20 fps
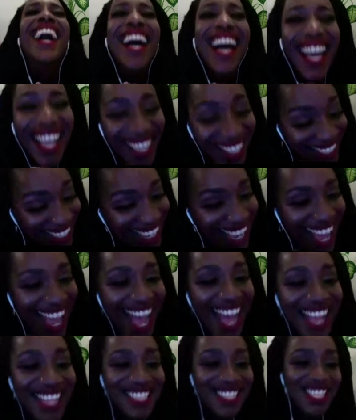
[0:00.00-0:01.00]

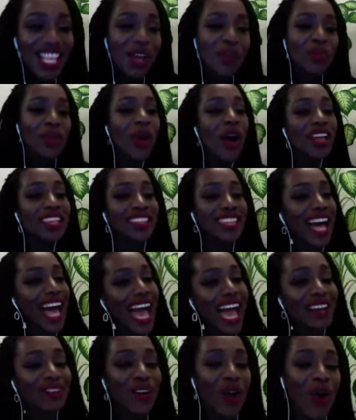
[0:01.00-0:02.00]
I said we on
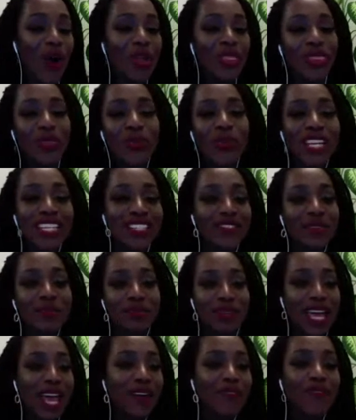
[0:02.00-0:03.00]
live on 3 different
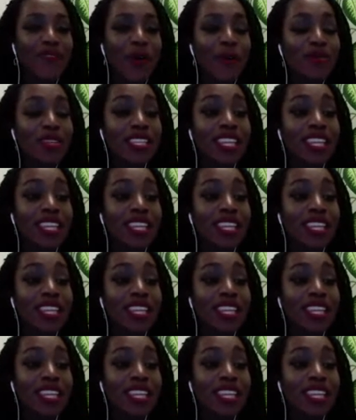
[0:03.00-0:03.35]
platforms.